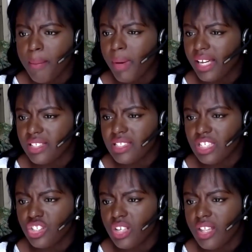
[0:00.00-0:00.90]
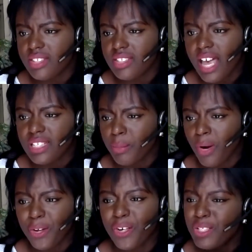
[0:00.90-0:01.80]
my decisions as a
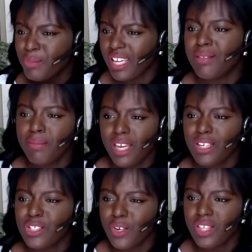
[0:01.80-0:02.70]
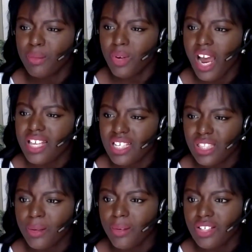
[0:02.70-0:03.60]
marketer is making sure that we're
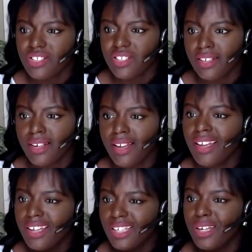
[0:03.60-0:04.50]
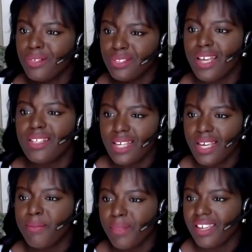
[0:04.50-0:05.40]
asking the question, does
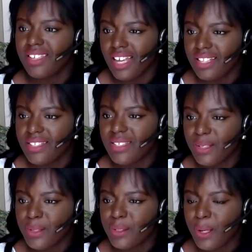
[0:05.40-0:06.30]
it make sense?